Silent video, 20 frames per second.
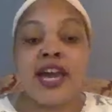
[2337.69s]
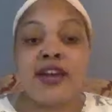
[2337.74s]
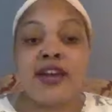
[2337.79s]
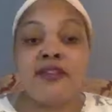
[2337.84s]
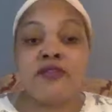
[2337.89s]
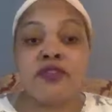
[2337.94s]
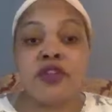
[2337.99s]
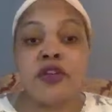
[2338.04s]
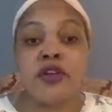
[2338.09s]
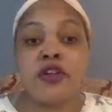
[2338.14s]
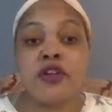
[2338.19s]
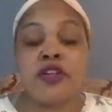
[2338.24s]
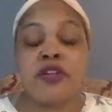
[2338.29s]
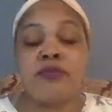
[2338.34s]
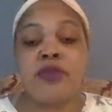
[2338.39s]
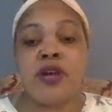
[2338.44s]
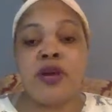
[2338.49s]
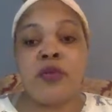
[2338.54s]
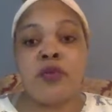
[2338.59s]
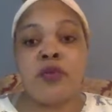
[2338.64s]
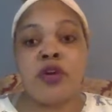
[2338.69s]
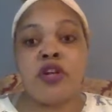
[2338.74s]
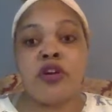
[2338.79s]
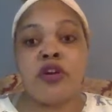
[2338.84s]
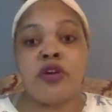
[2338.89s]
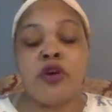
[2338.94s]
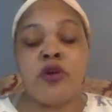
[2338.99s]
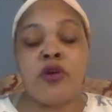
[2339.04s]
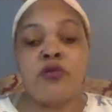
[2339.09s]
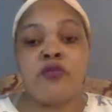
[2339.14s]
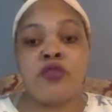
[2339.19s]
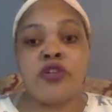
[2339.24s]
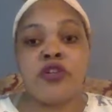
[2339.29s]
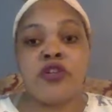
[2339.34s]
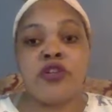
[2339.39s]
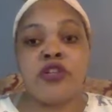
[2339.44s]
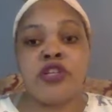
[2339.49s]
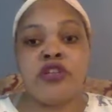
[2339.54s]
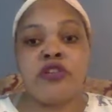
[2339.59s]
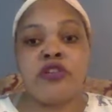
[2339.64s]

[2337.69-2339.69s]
I've learned in my work over,